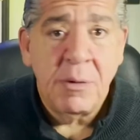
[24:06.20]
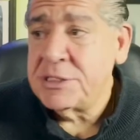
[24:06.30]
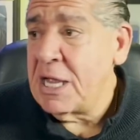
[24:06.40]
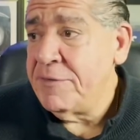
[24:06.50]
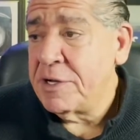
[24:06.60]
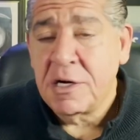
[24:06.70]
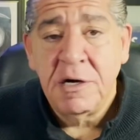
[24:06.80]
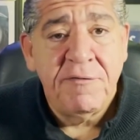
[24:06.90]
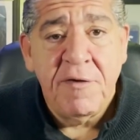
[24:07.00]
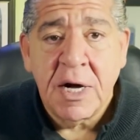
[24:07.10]
I was having a
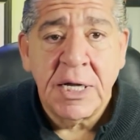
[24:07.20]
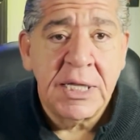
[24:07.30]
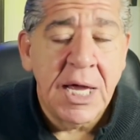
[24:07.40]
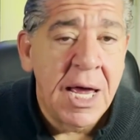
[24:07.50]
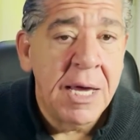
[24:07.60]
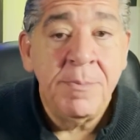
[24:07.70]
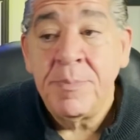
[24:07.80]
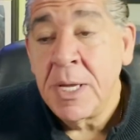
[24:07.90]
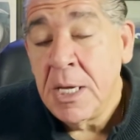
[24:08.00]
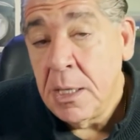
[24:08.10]
good fucking time.
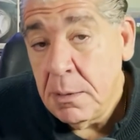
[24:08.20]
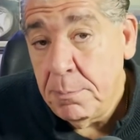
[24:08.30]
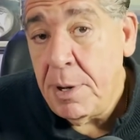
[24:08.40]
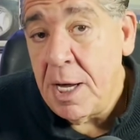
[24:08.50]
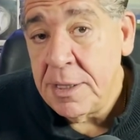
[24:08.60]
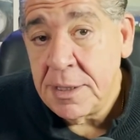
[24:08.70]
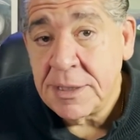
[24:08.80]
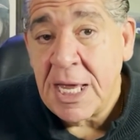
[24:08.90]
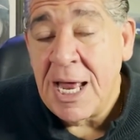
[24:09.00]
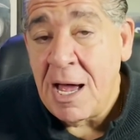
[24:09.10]
But
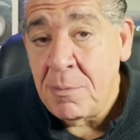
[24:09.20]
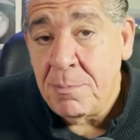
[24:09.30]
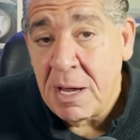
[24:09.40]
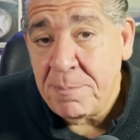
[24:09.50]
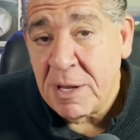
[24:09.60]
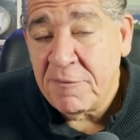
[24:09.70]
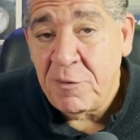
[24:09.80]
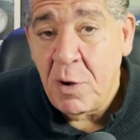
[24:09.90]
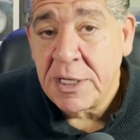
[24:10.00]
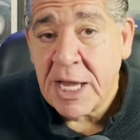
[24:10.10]
that album by Pink
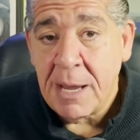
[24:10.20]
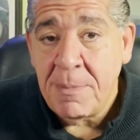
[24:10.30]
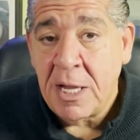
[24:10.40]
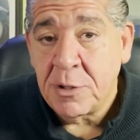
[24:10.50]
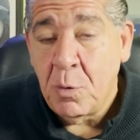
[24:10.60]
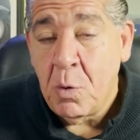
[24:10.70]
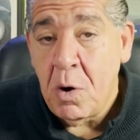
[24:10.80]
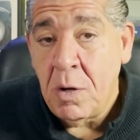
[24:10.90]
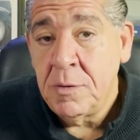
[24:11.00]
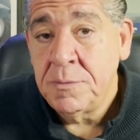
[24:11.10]
Floyd came out the
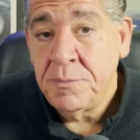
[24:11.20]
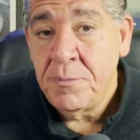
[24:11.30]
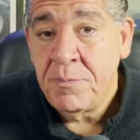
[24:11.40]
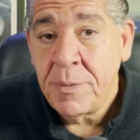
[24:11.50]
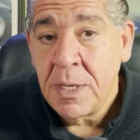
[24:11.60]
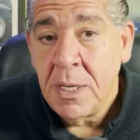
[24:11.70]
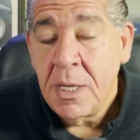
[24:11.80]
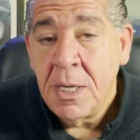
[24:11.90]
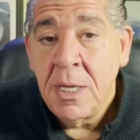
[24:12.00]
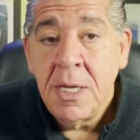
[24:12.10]
wall
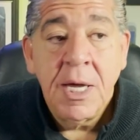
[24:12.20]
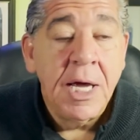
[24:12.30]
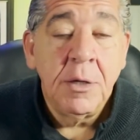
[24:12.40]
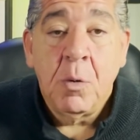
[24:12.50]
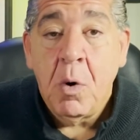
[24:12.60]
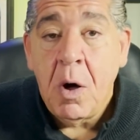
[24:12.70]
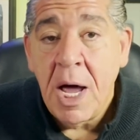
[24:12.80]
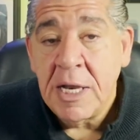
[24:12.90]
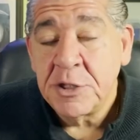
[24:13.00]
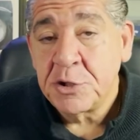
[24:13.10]
and The Wall
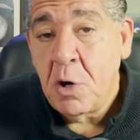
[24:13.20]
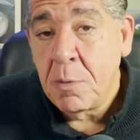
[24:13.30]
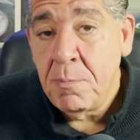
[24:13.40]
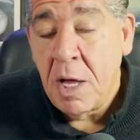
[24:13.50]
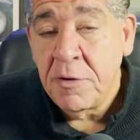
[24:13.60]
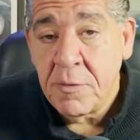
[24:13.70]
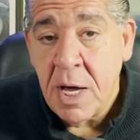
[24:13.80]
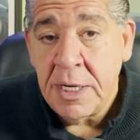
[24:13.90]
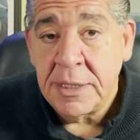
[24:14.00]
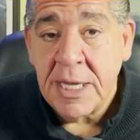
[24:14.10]
had a song Mother
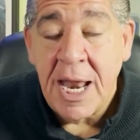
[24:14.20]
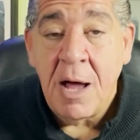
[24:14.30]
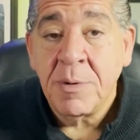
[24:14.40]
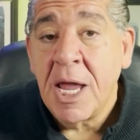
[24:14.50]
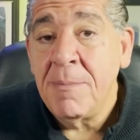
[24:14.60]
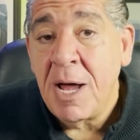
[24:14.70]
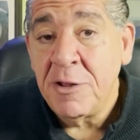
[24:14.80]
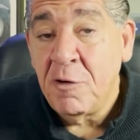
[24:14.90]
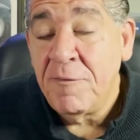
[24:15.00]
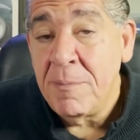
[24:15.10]
on it. That album came
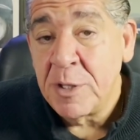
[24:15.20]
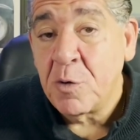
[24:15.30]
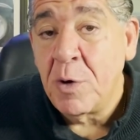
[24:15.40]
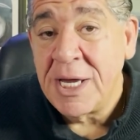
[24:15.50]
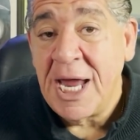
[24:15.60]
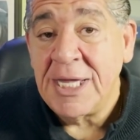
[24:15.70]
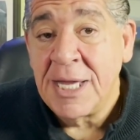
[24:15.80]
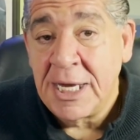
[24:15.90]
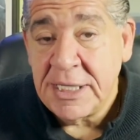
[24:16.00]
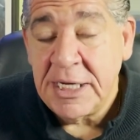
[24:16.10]
out November 28,
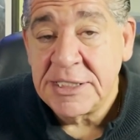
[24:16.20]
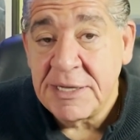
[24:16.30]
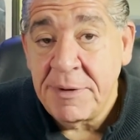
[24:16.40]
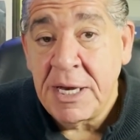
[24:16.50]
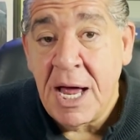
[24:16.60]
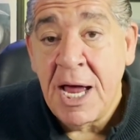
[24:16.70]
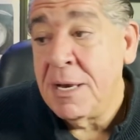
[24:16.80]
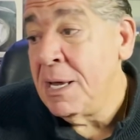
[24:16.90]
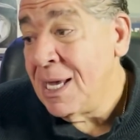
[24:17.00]
1979.